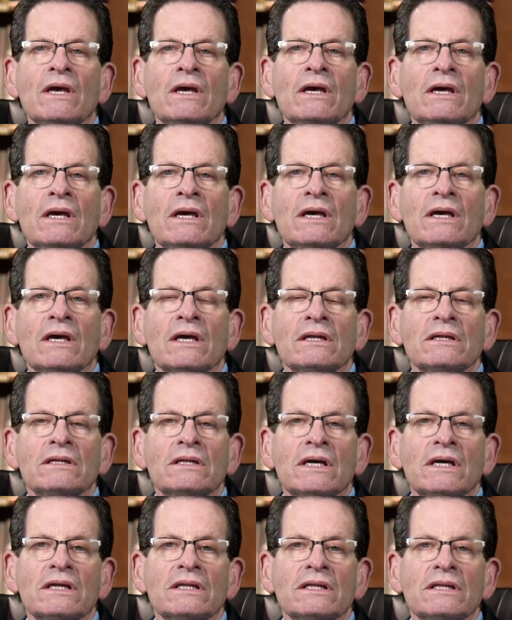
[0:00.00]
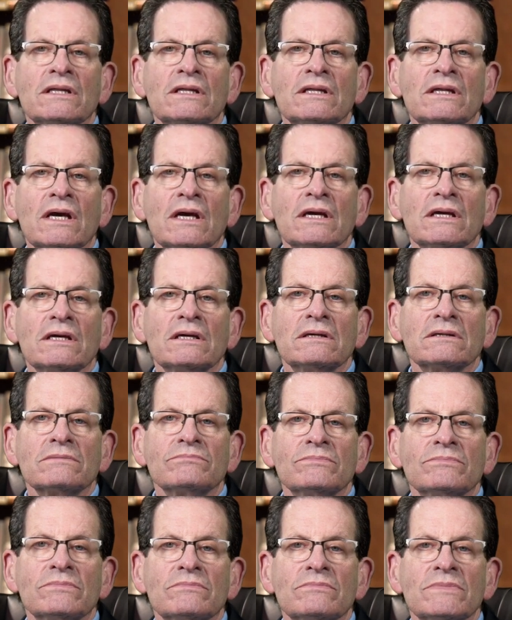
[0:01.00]
And then they
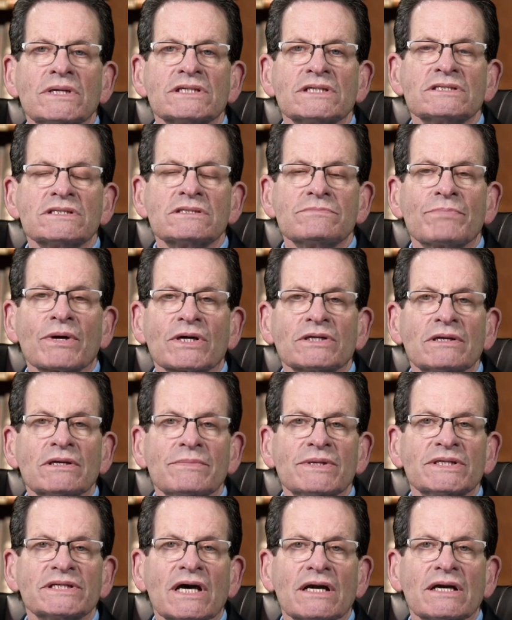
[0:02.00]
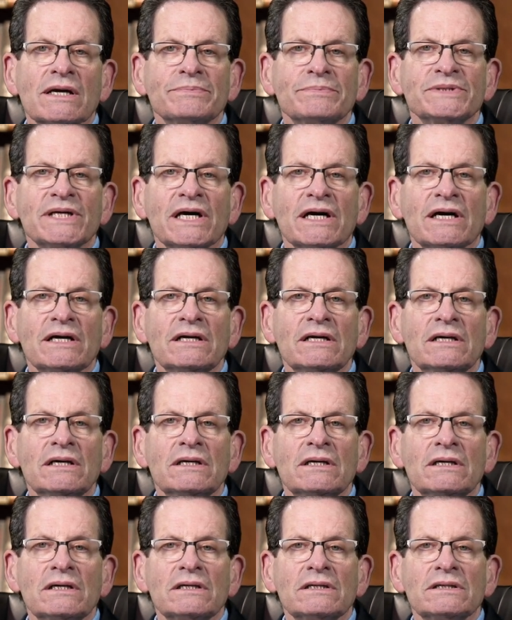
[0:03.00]
miss, because they miss that upside,
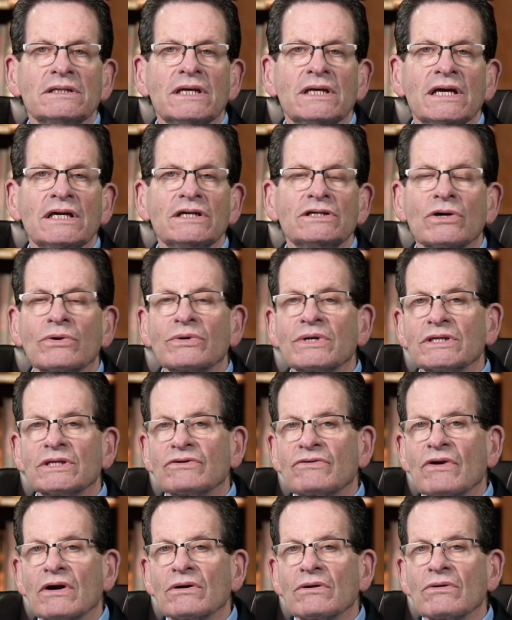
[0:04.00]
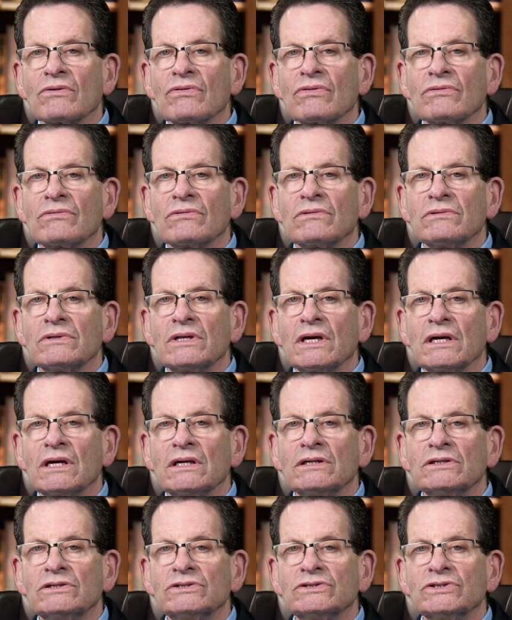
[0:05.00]
they don't get the growth.
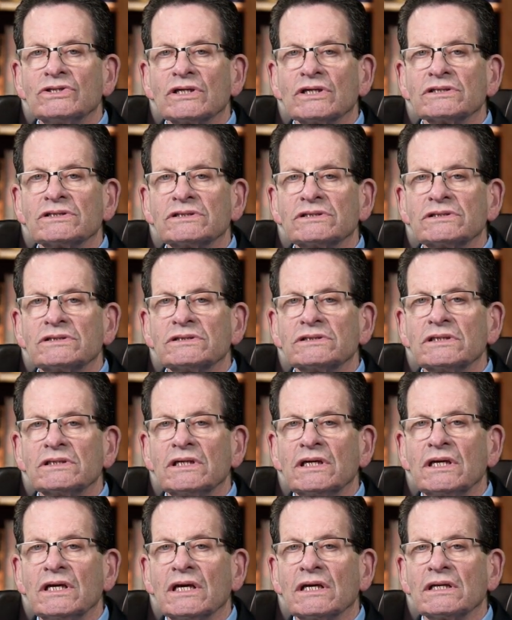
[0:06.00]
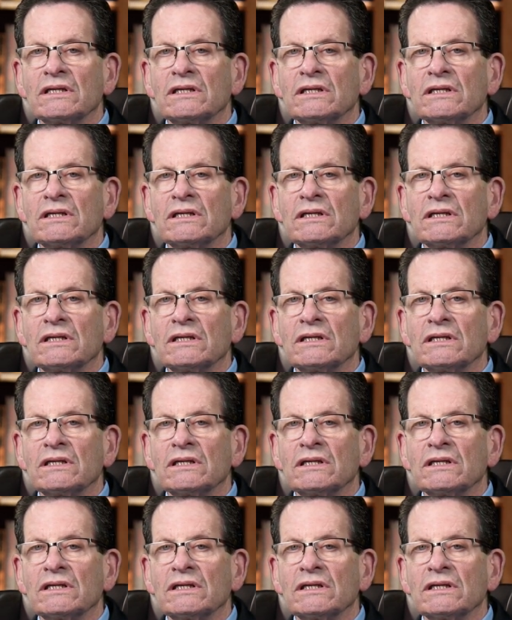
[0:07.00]
They just get